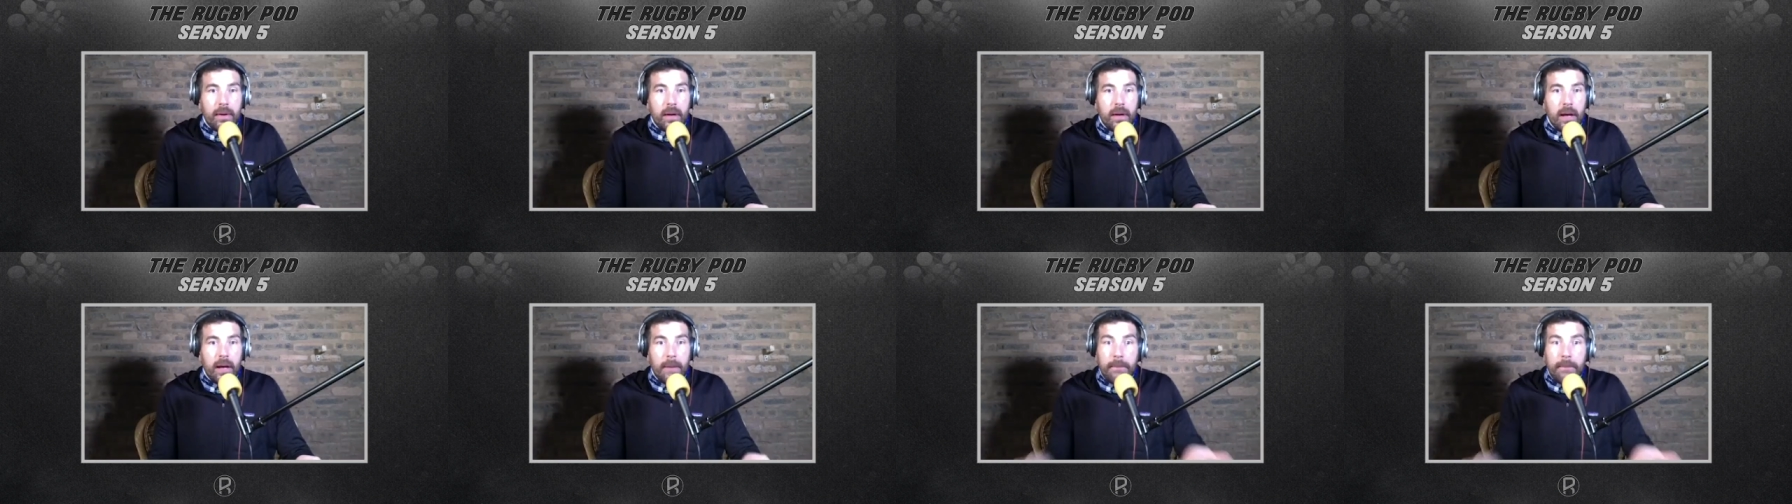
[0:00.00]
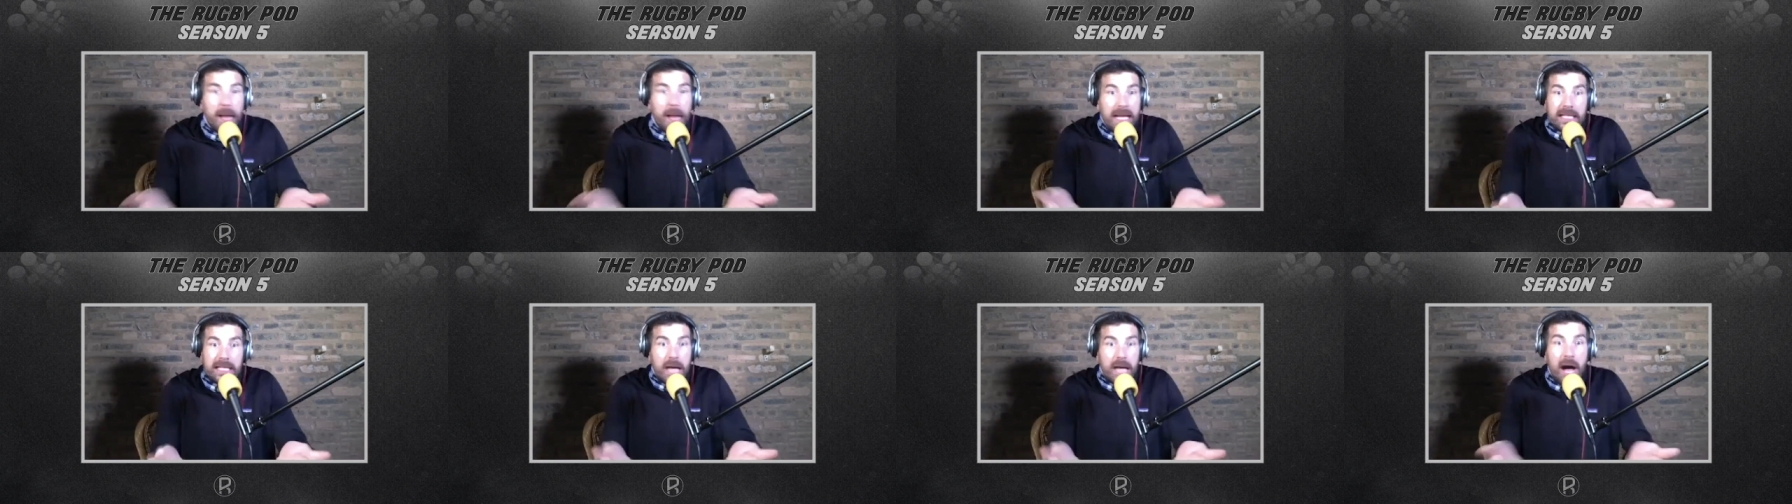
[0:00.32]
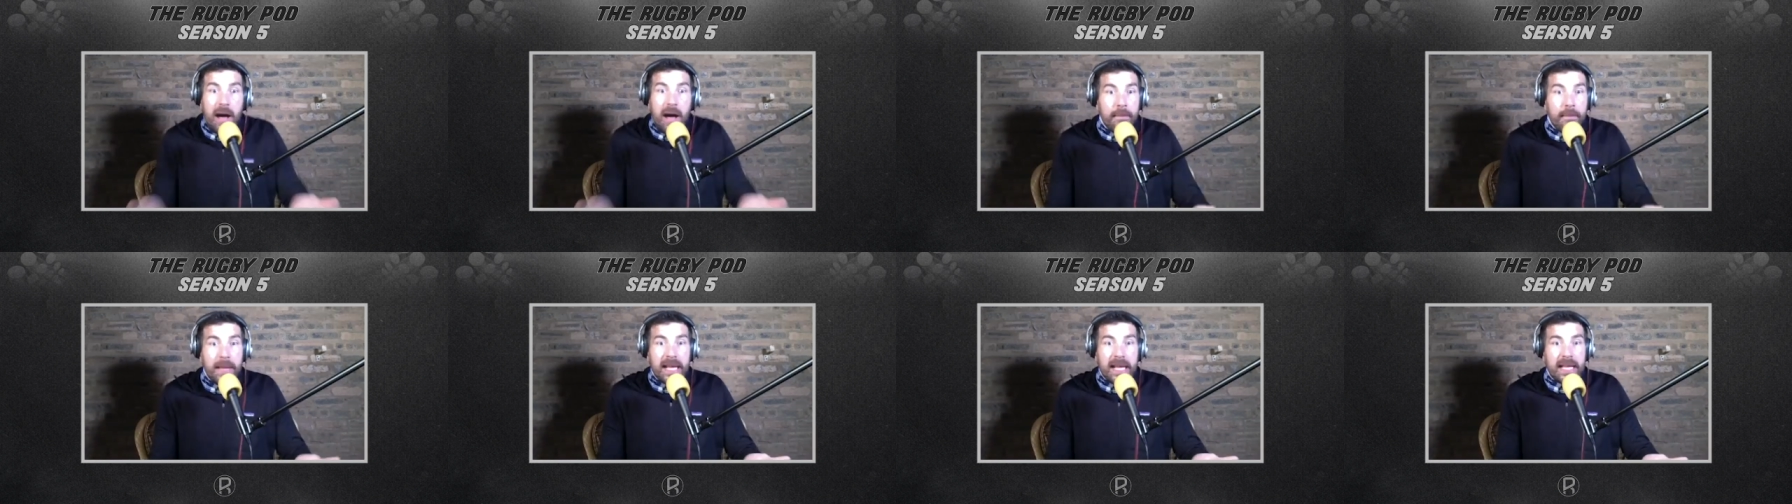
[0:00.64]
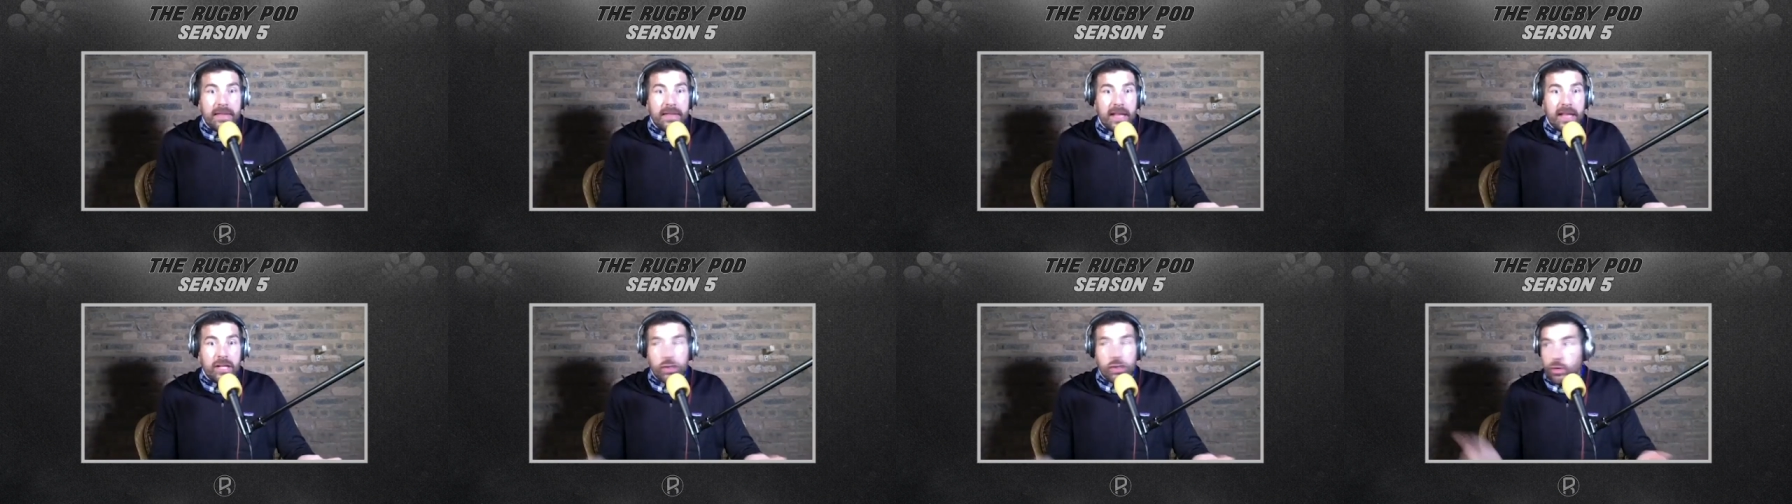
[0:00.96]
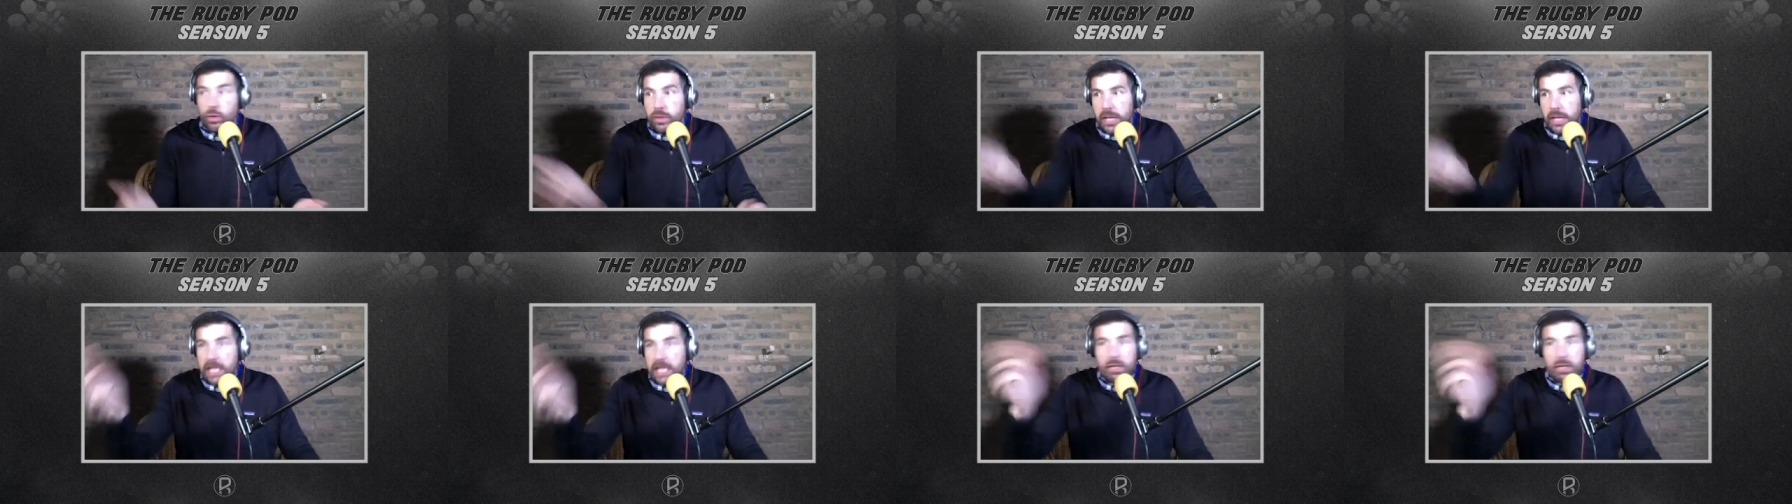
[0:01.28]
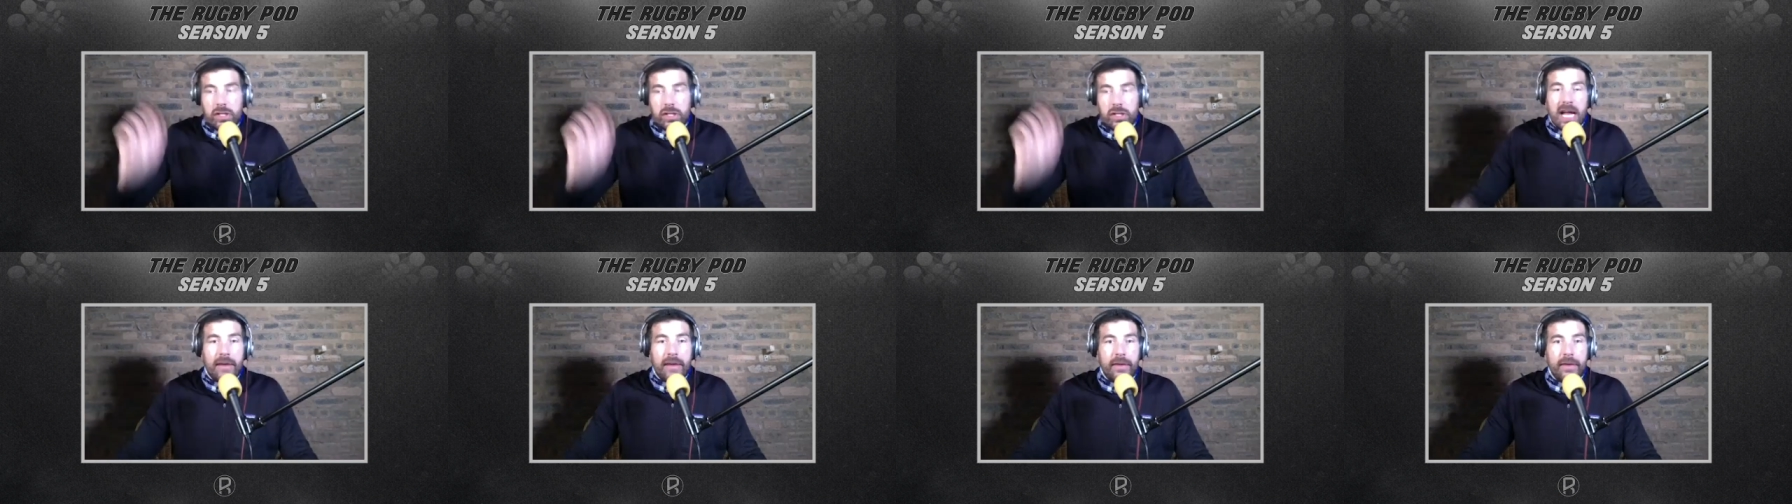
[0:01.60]
And players aren't making that choice. They're
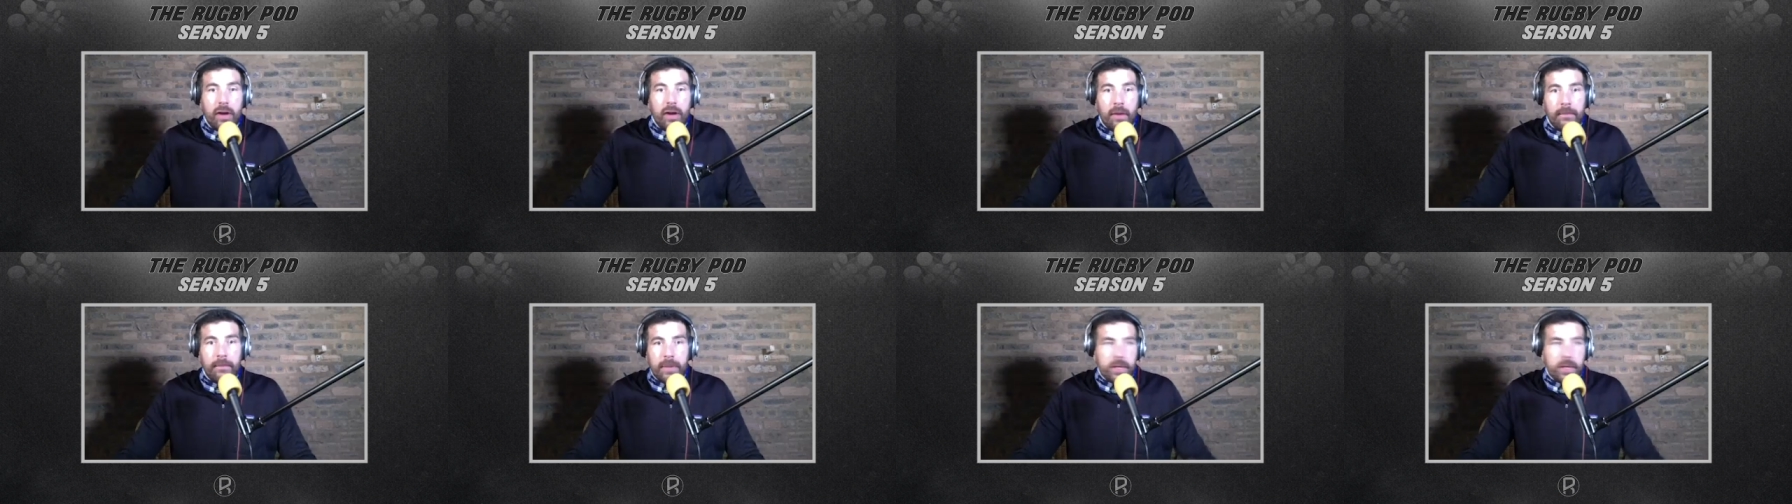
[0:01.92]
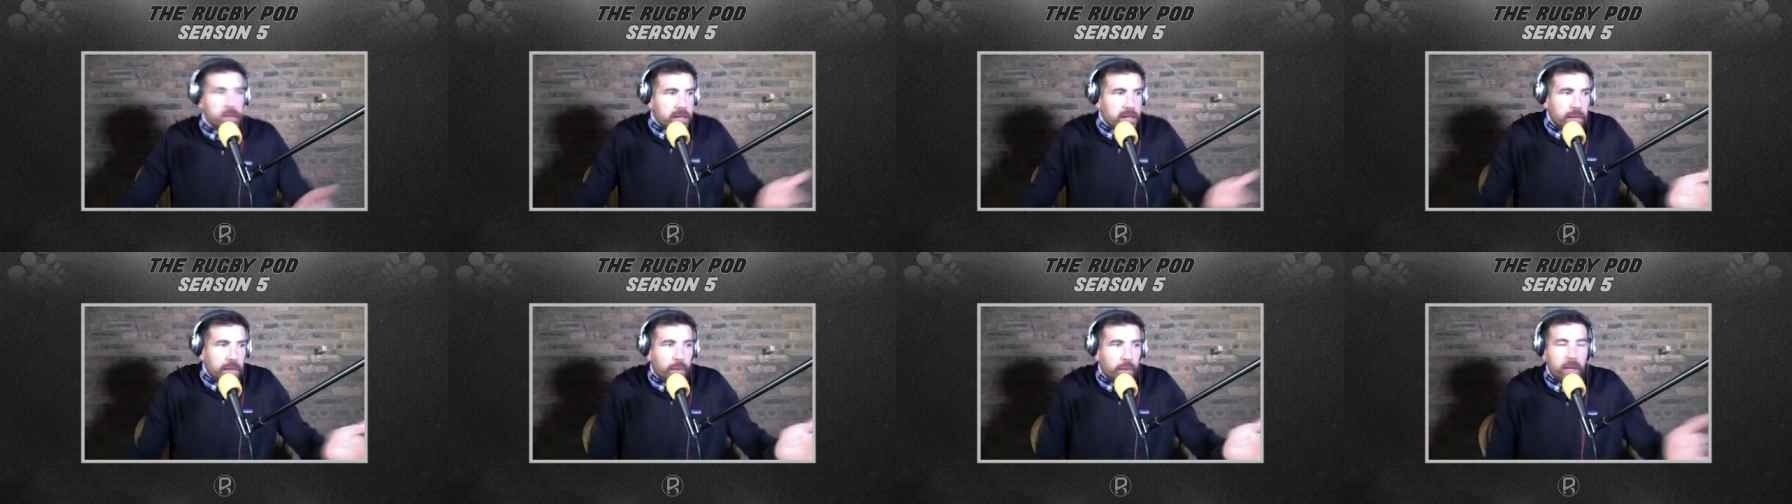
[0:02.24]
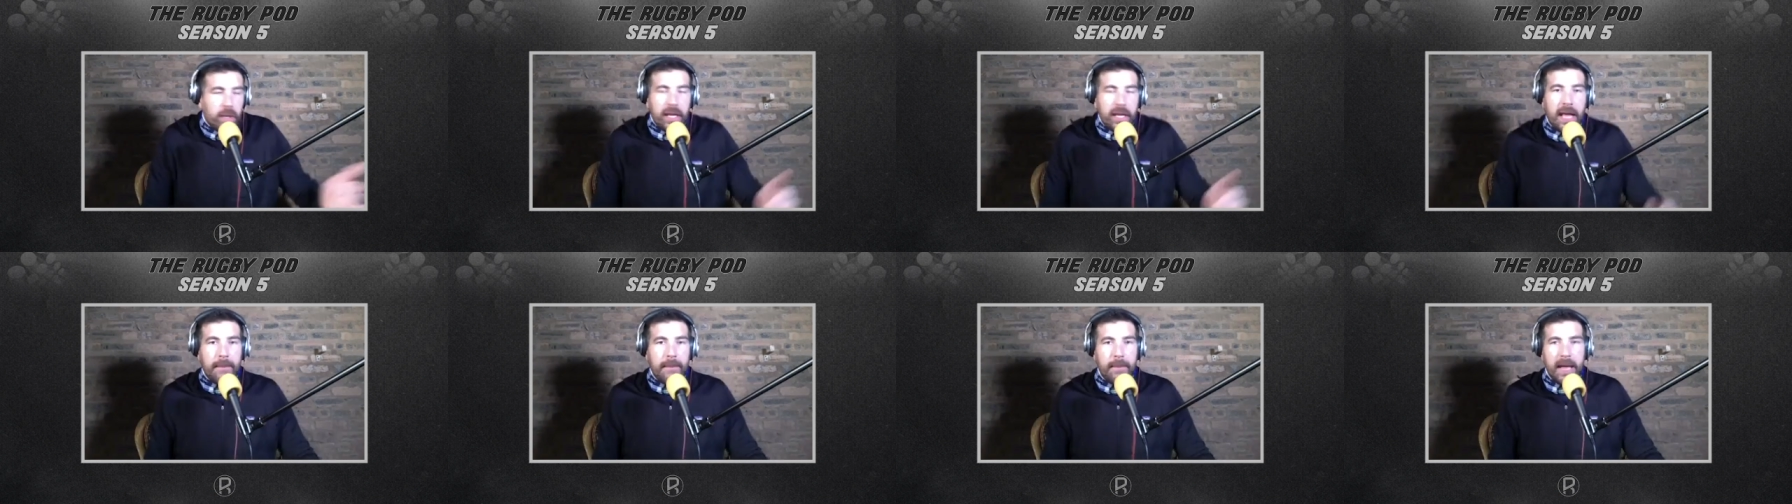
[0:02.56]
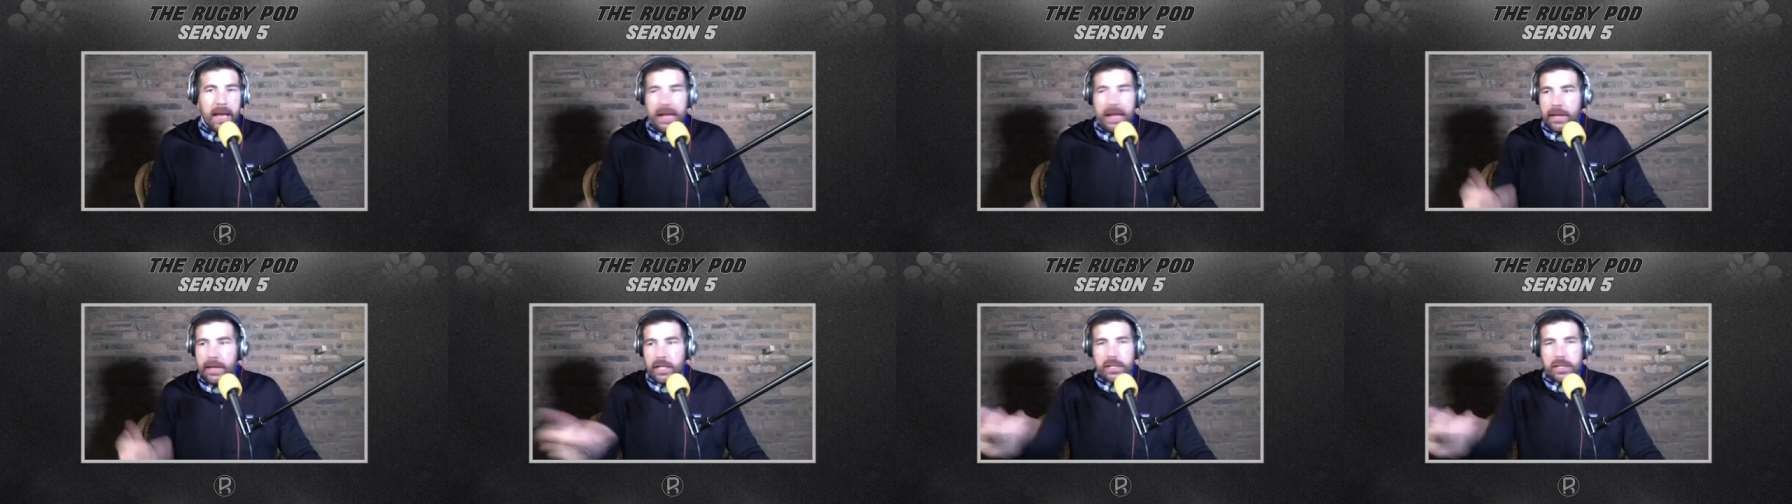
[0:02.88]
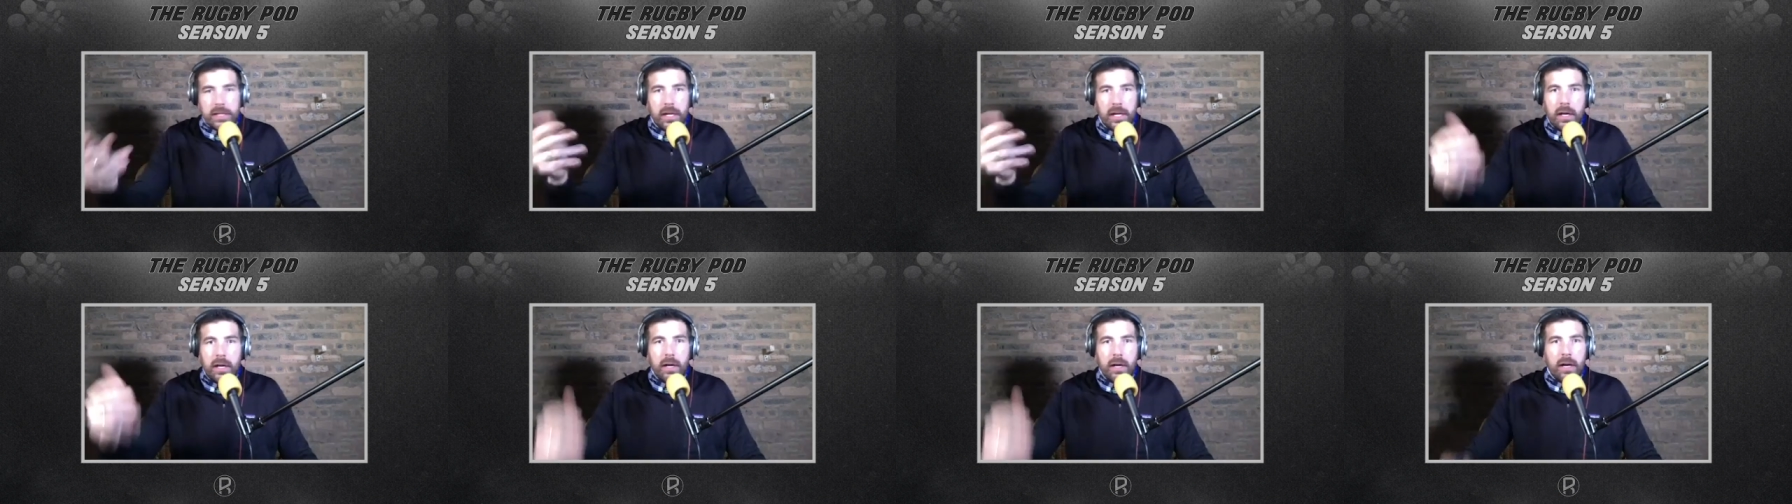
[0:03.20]
just carrying on because they want to get paid because